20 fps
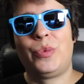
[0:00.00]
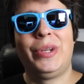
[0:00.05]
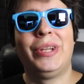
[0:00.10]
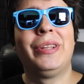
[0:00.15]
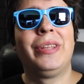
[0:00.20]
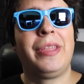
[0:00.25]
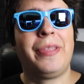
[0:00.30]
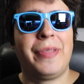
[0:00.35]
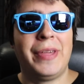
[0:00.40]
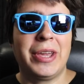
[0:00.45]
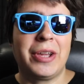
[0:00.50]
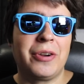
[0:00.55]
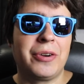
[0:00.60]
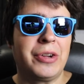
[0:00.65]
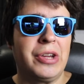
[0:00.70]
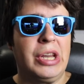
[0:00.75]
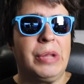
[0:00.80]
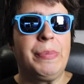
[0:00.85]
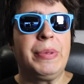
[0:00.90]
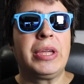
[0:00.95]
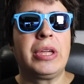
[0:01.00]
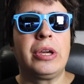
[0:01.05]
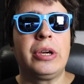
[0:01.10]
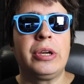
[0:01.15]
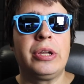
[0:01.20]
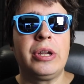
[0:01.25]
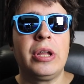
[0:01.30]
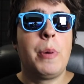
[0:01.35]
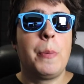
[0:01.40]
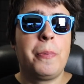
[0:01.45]
really think are gonna be
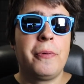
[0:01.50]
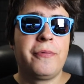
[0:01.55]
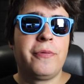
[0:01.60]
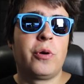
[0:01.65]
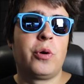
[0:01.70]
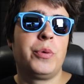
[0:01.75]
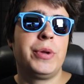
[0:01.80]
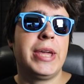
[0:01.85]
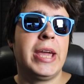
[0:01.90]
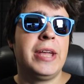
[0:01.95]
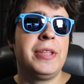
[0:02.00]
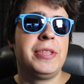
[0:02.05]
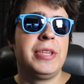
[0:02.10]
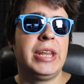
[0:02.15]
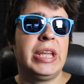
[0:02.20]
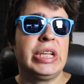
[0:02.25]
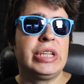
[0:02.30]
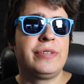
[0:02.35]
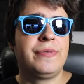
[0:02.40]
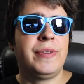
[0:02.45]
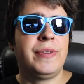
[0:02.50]
good. But before we end today's